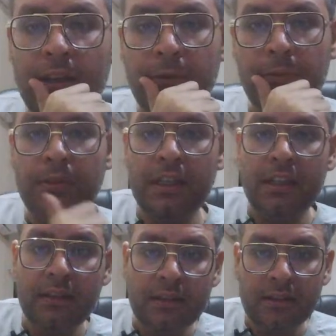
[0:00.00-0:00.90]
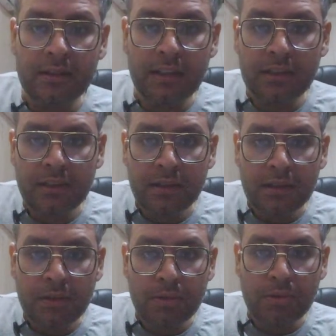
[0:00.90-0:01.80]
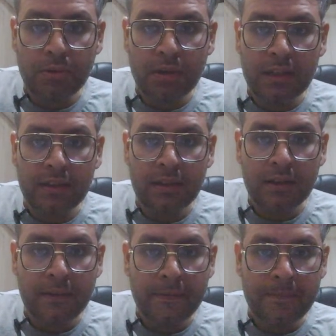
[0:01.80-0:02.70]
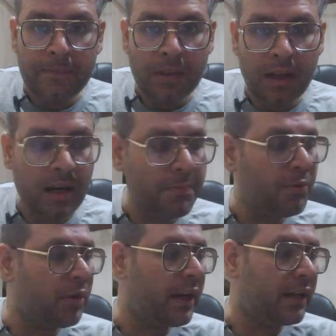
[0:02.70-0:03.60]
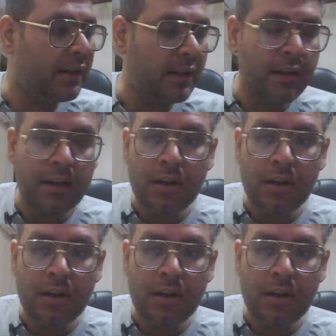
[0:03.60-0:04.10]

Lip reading: if you see, this rook is unprotected.